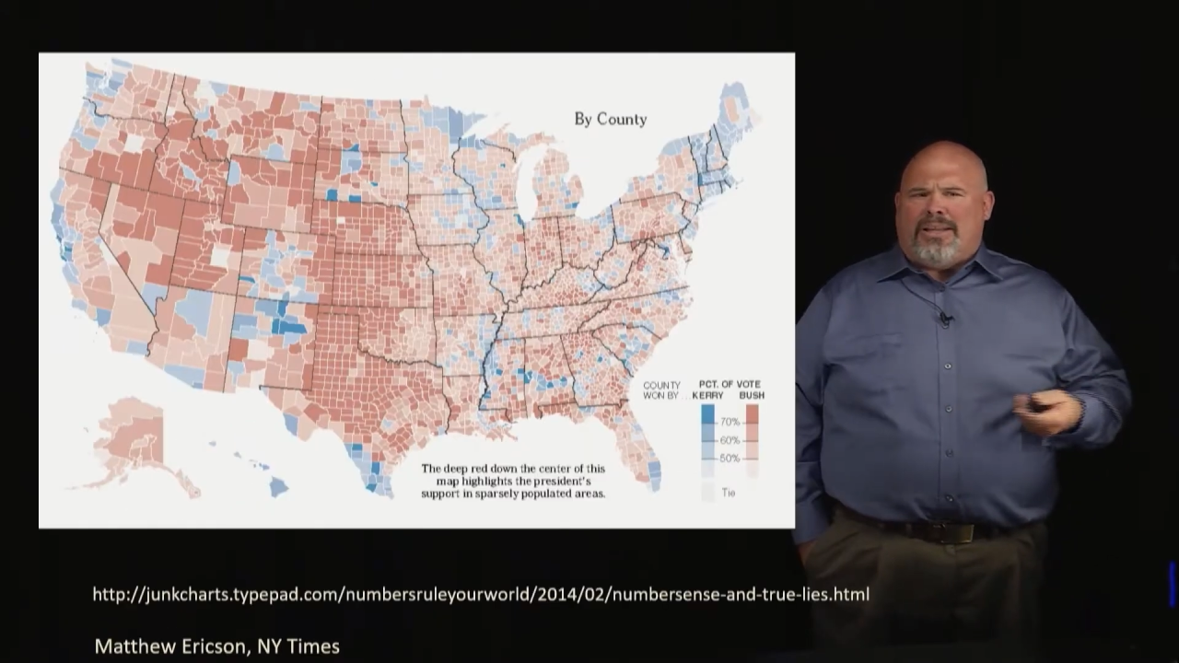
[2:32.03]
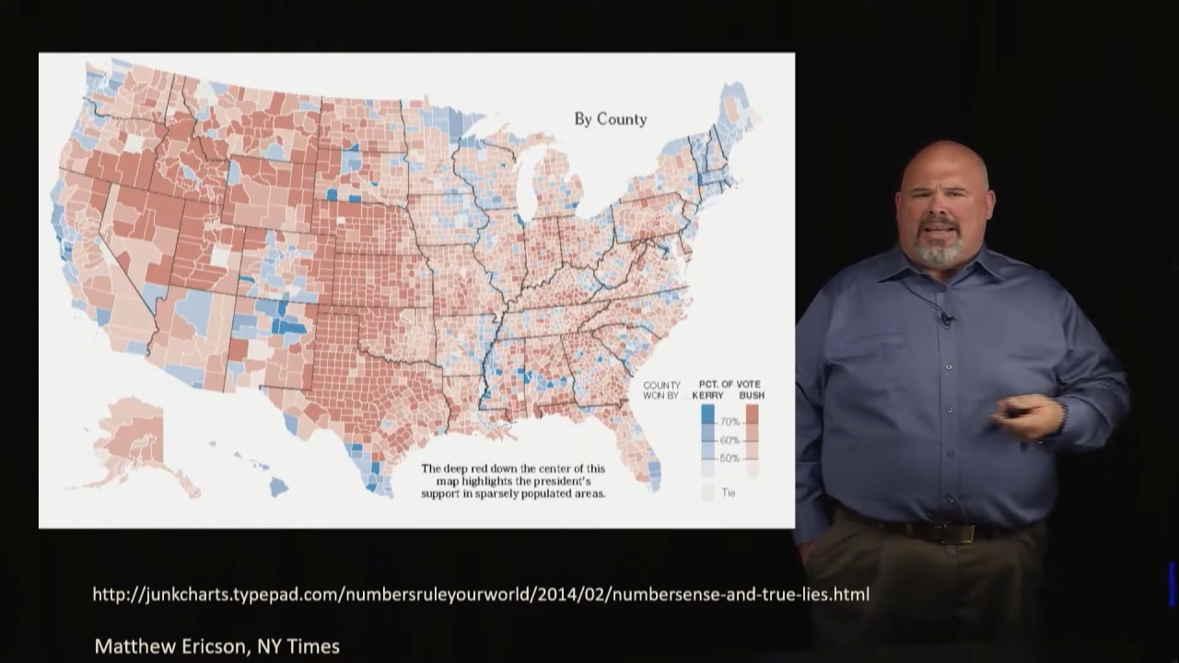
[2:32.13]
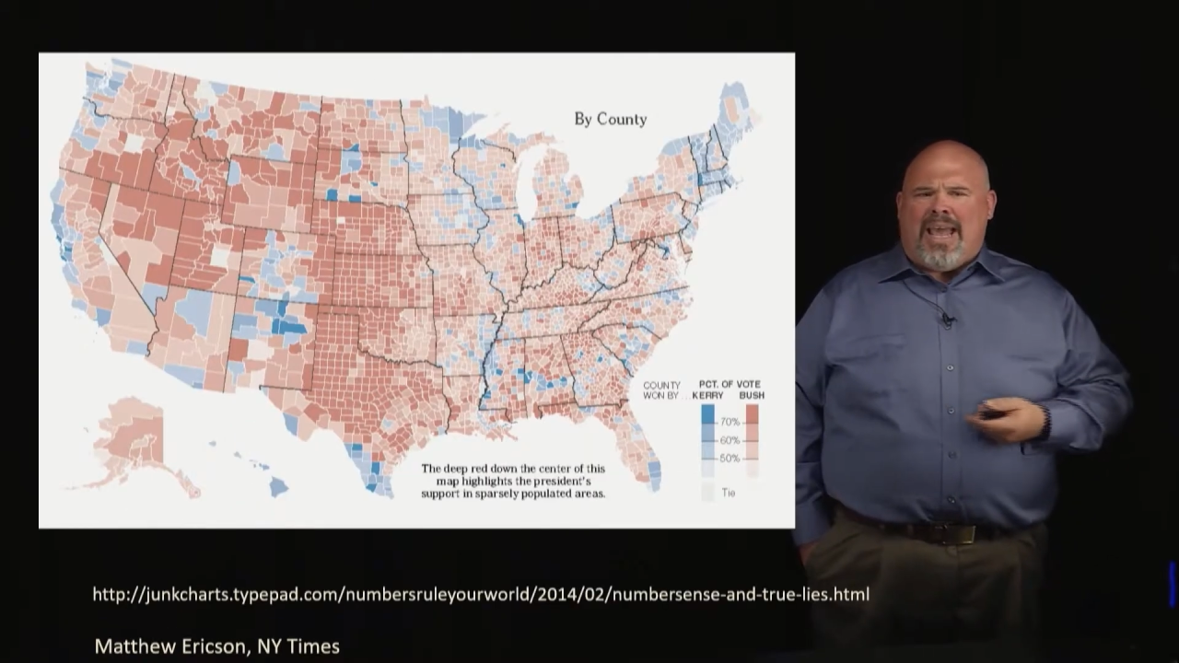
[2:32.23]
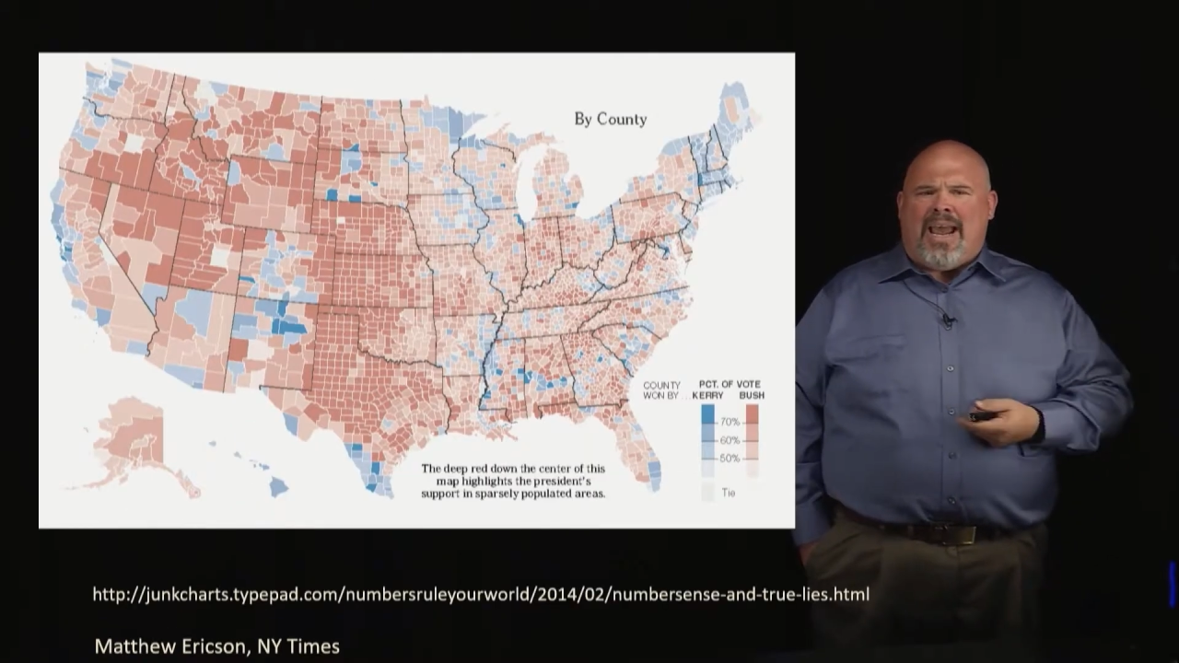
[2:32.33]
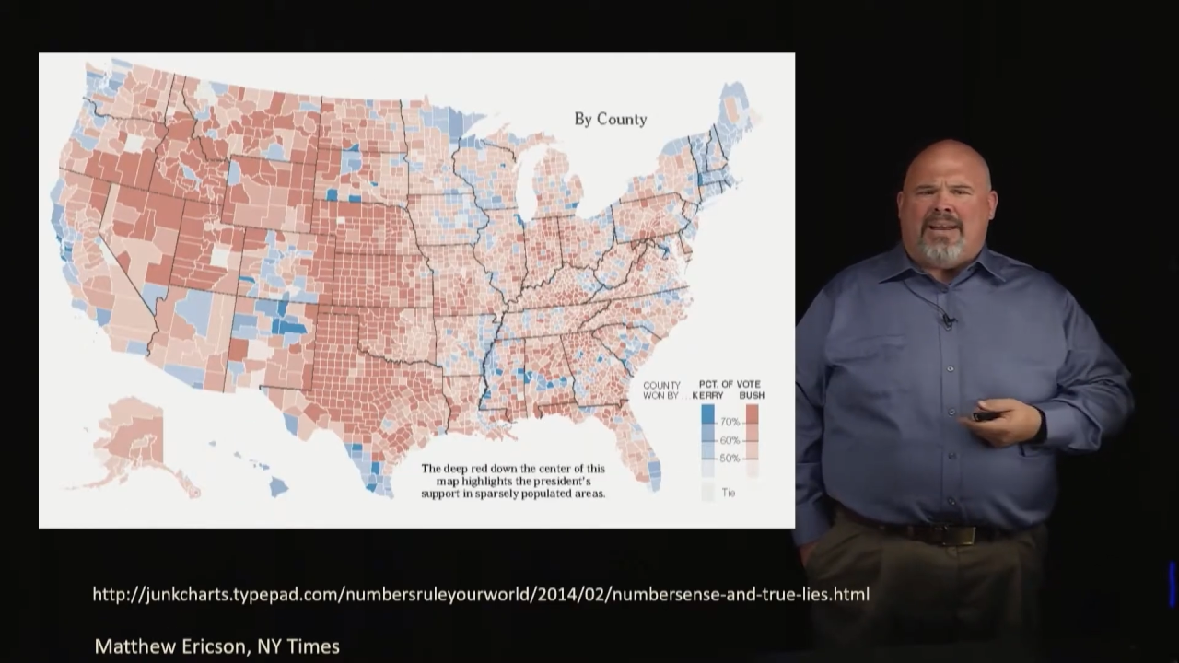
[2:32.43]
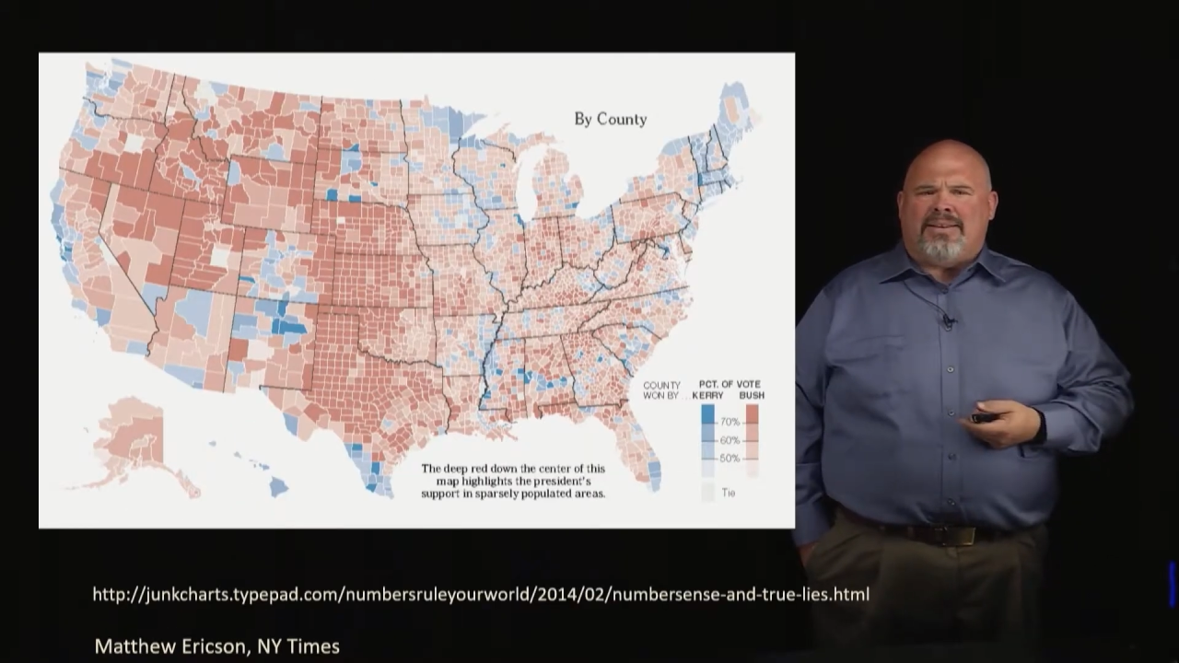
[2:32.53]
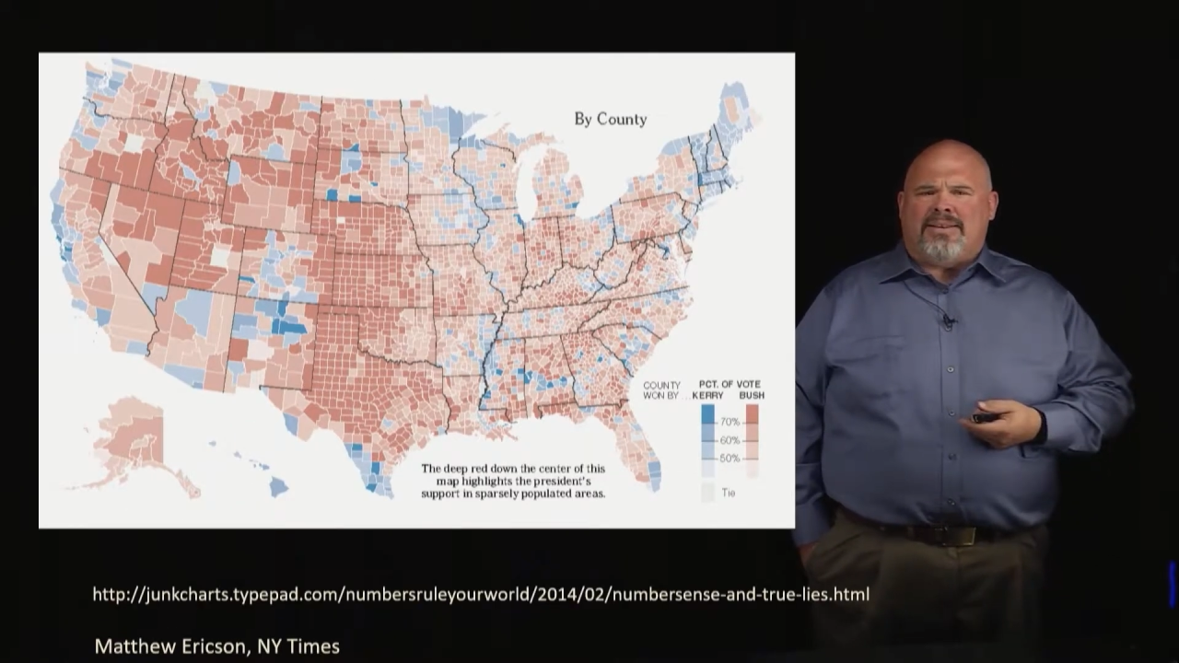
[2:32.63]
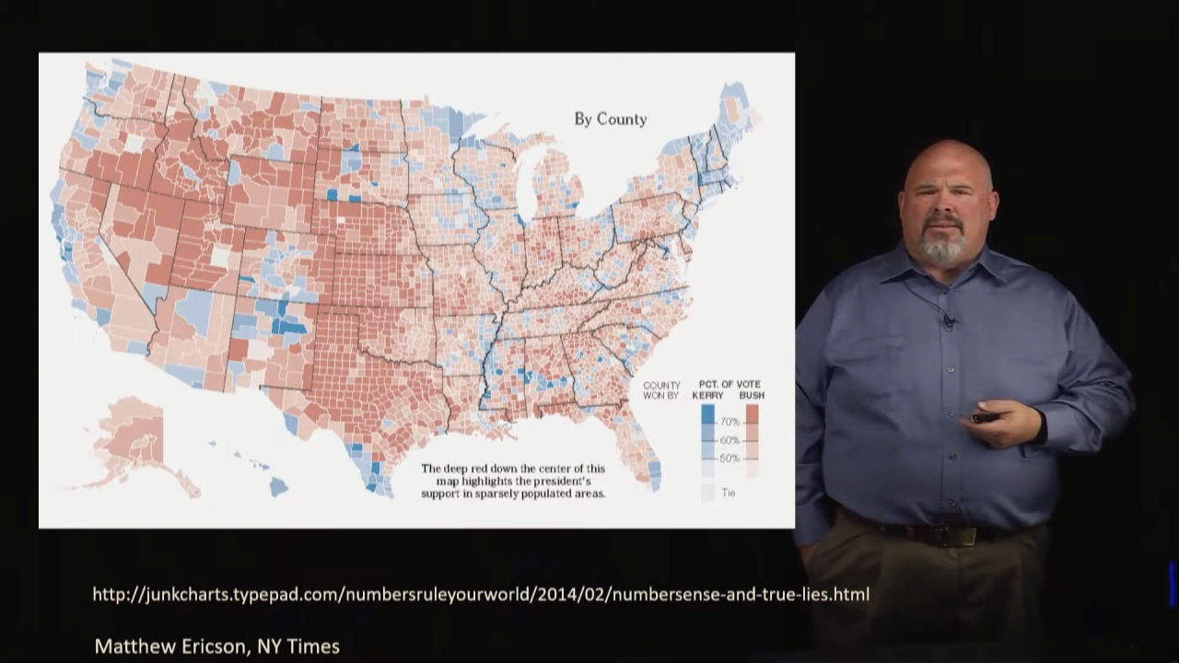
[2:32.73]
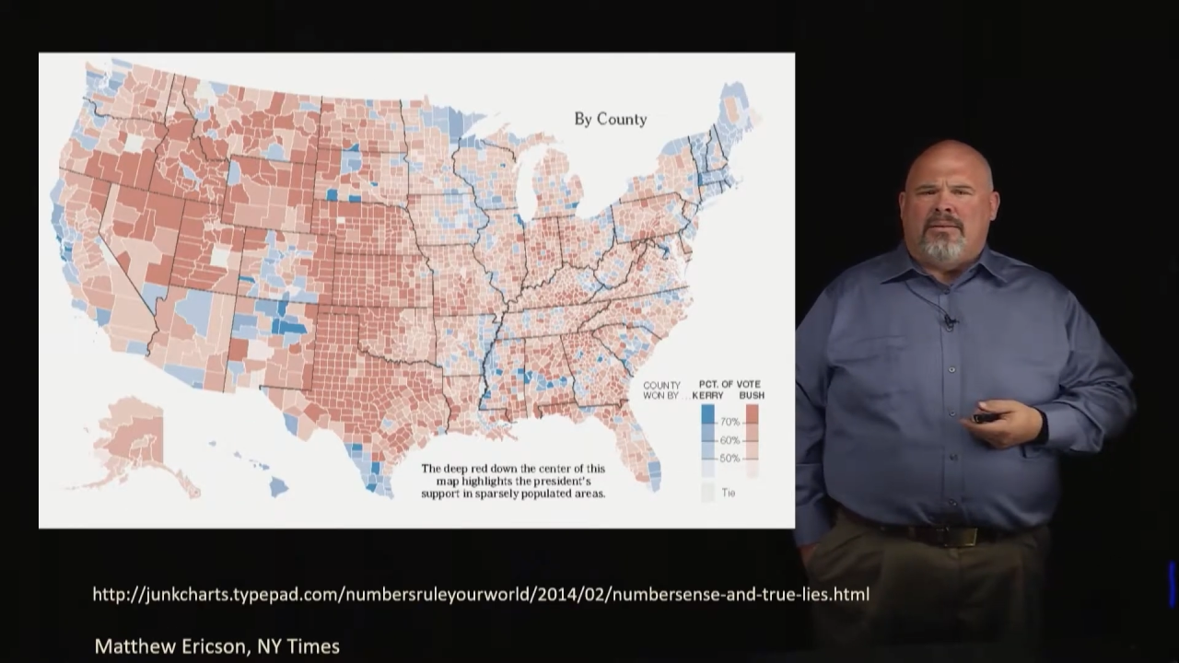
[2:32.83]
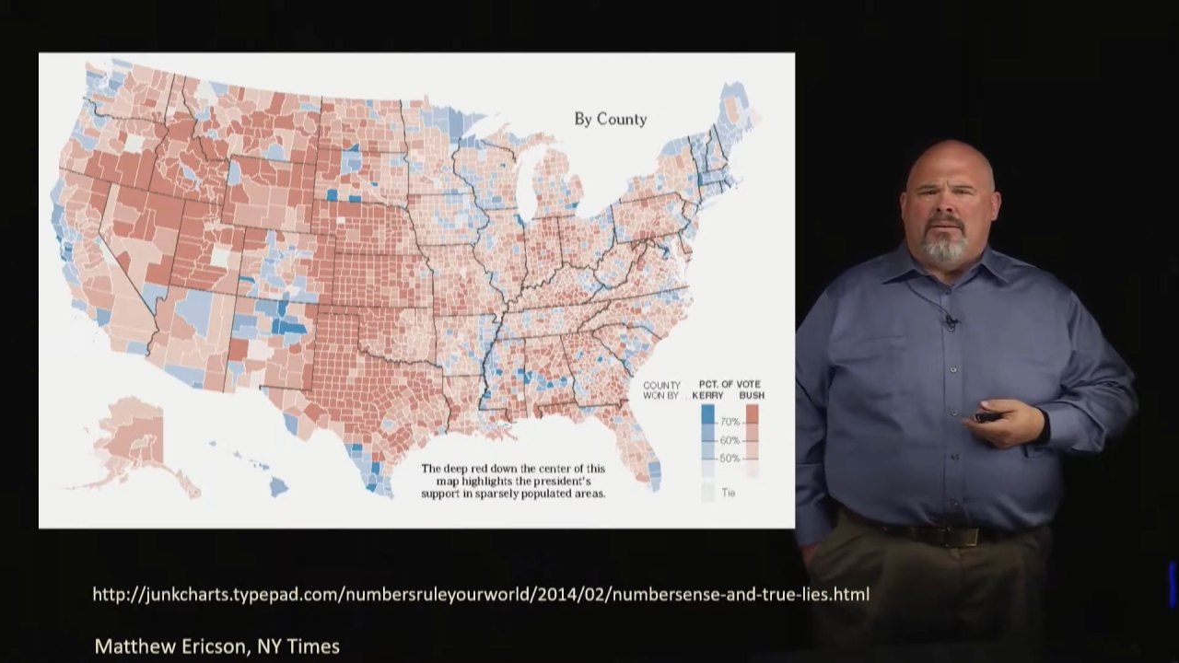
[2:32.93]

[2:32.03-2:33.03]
the case.